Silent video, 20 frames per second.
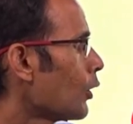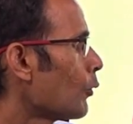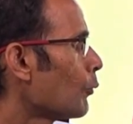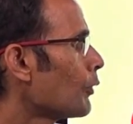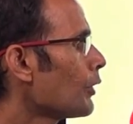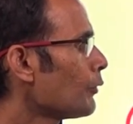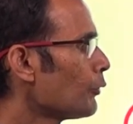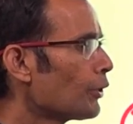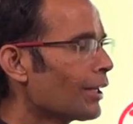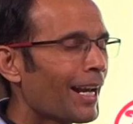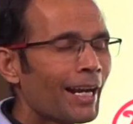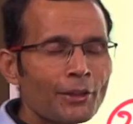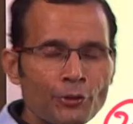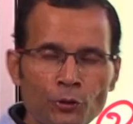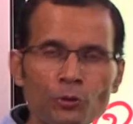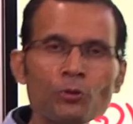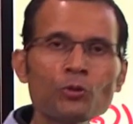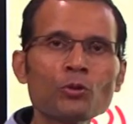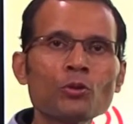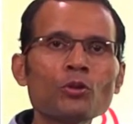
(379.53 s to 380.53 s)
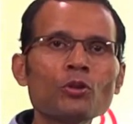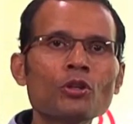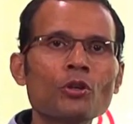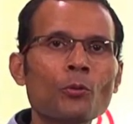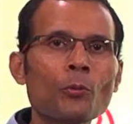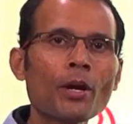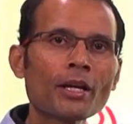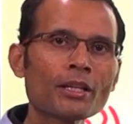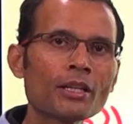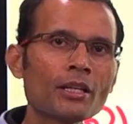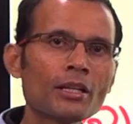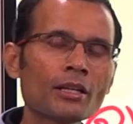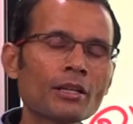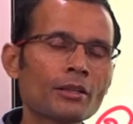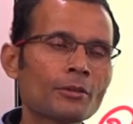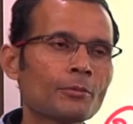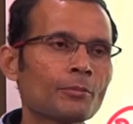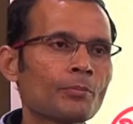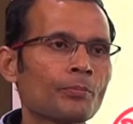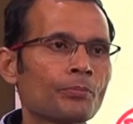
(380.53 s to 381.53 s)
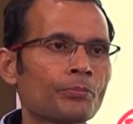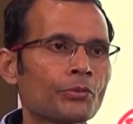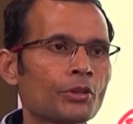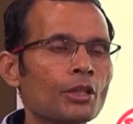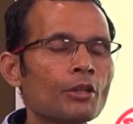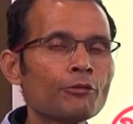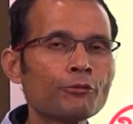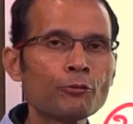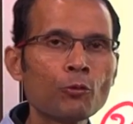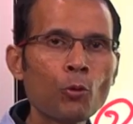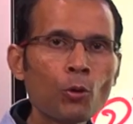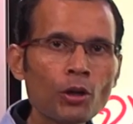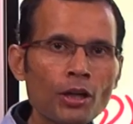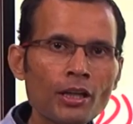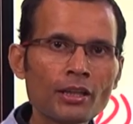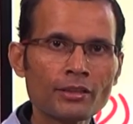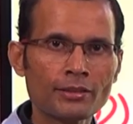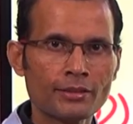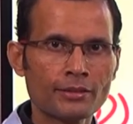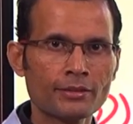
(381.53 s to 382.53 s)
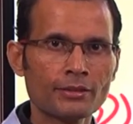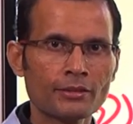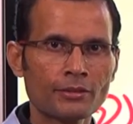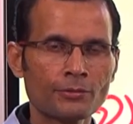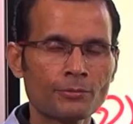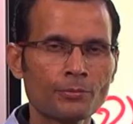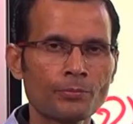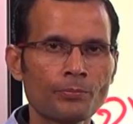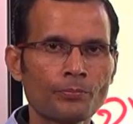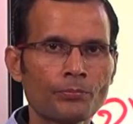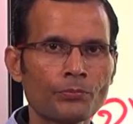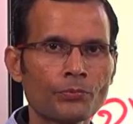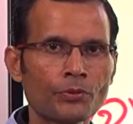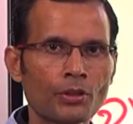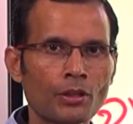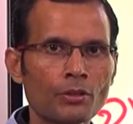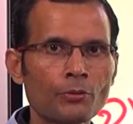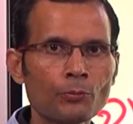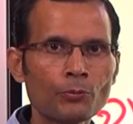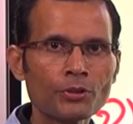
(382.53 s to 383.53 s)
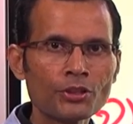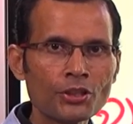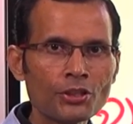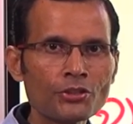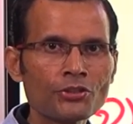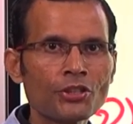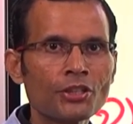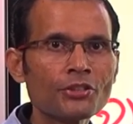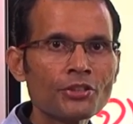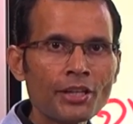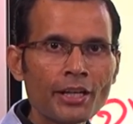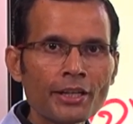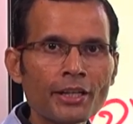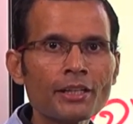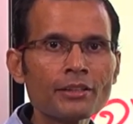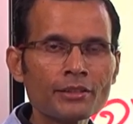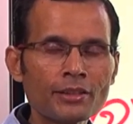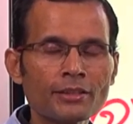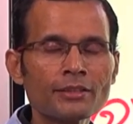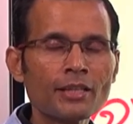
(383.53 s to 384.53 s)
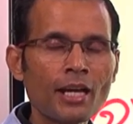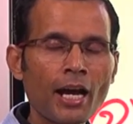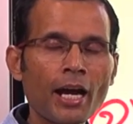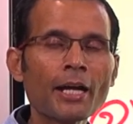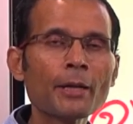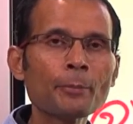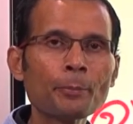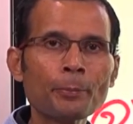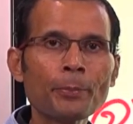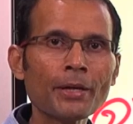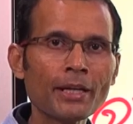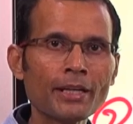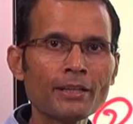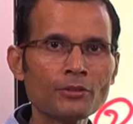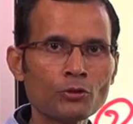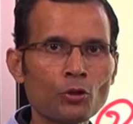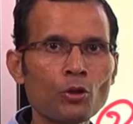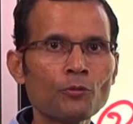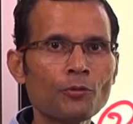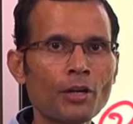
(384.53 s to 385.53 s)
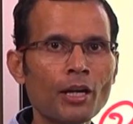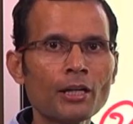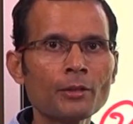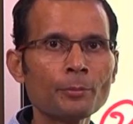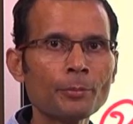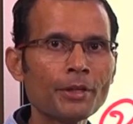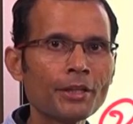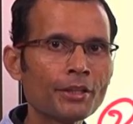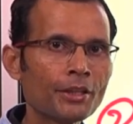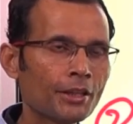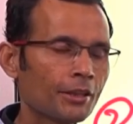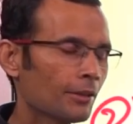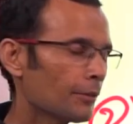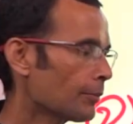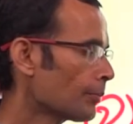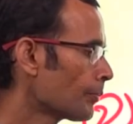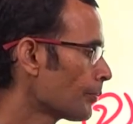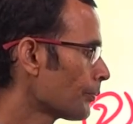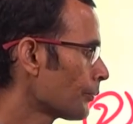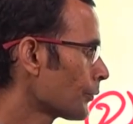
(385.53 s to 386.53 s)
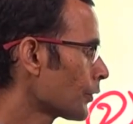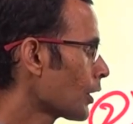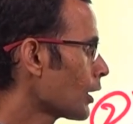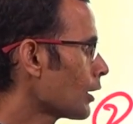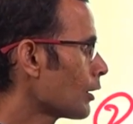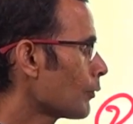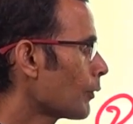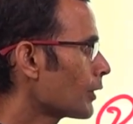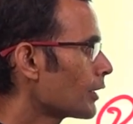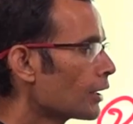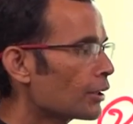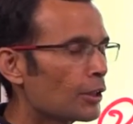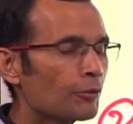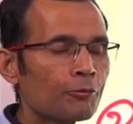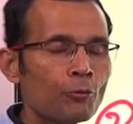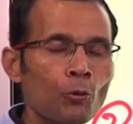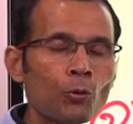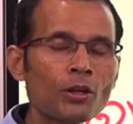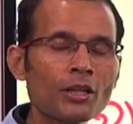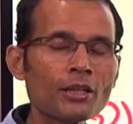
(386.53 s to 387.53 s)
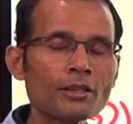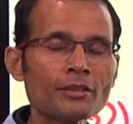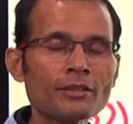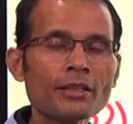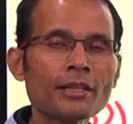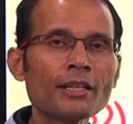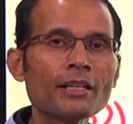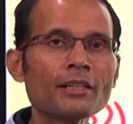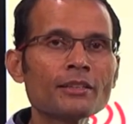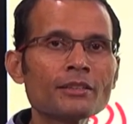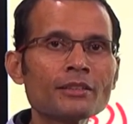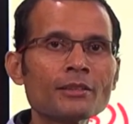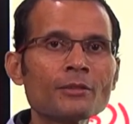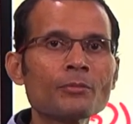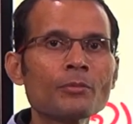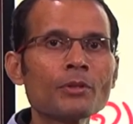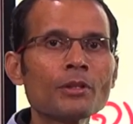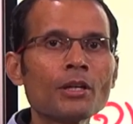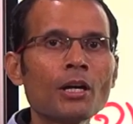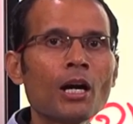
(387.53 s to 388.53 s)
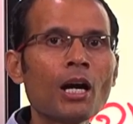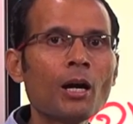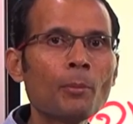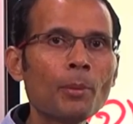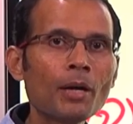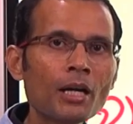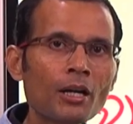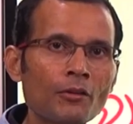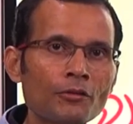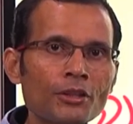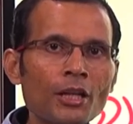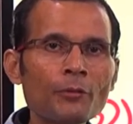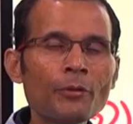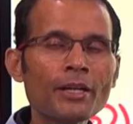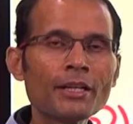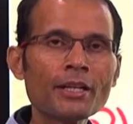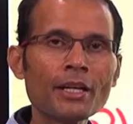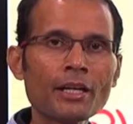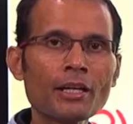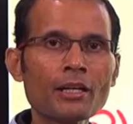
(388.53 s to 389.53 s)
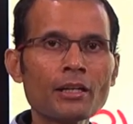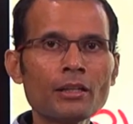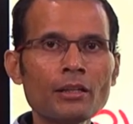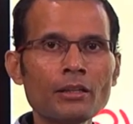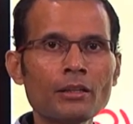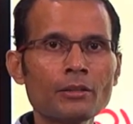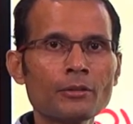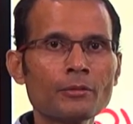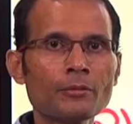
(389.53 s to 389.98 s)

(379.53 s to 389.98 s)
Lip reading: we would like to know whether the focus which is generating this high pace of heart beating, whether the focus is above the ventricle.